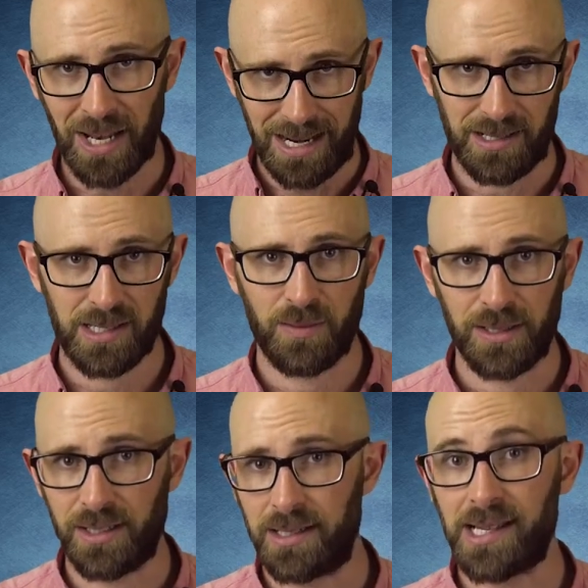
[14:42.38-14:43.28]
plates,
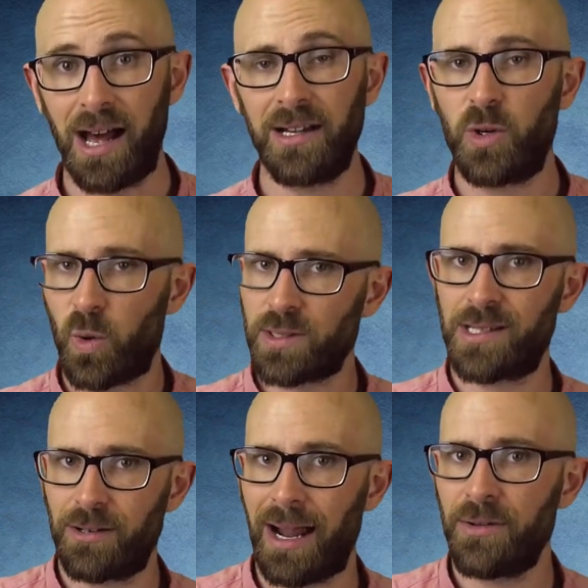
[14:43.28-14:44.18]
which in turn caused
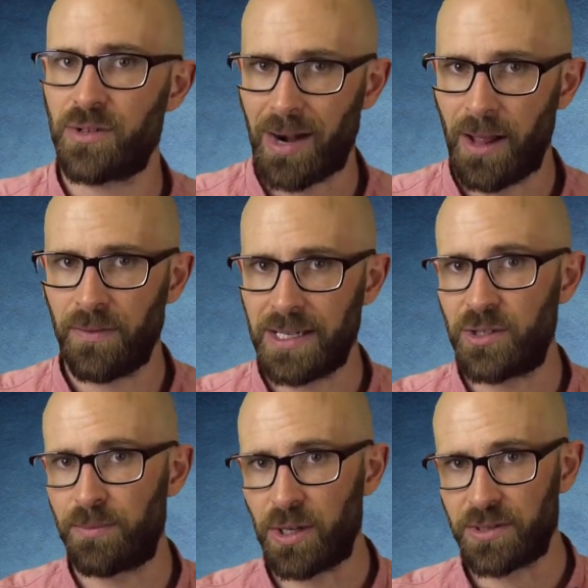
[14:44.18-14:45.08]
the ground around the
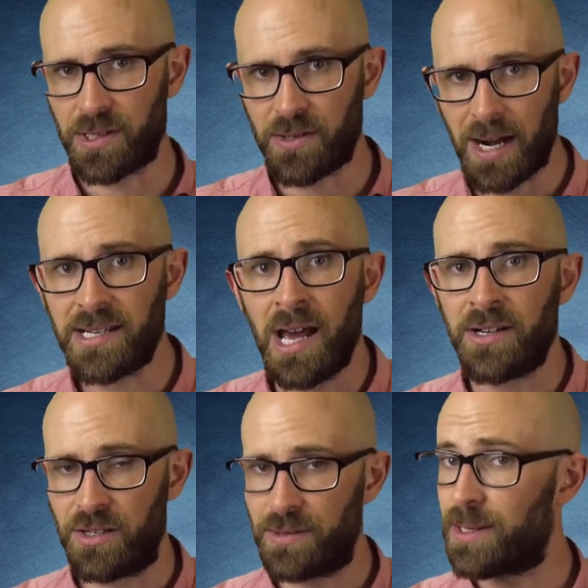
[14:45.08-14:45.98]
Gibraltar Strait to